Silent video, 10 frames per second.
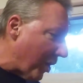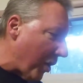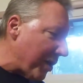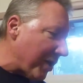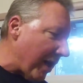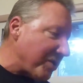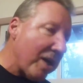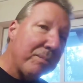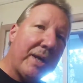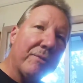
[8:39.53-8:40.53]
Alright guys,
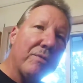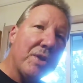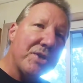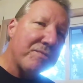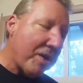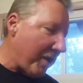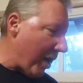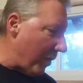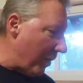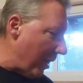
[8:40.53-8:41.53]
that'll be it for this
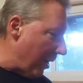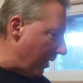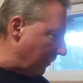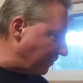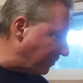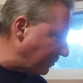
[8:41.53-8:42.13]
video.